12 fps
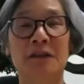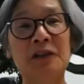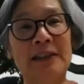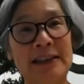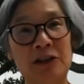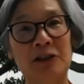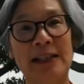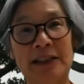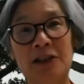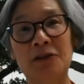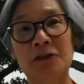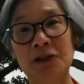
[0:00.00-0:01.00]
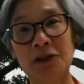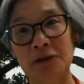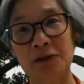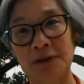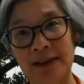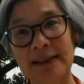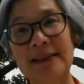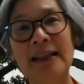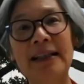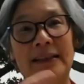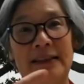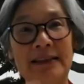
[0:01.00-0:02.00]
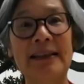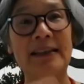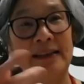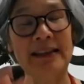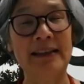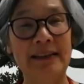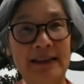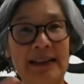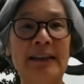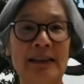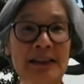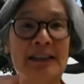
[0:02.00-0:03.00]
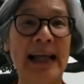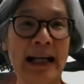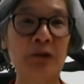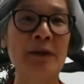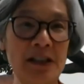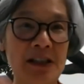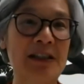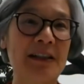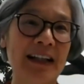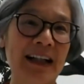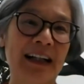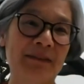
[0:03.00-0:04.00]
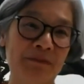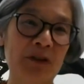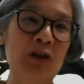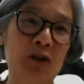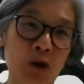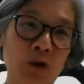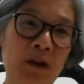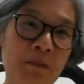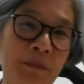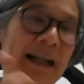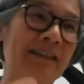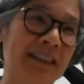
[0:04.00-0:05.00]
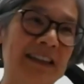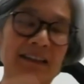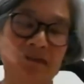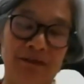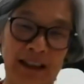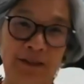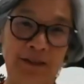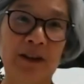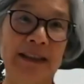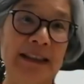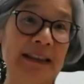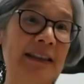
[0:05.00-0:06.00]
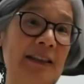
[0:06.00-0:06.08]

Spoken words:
for the international students, the English language to talk about whatever it is.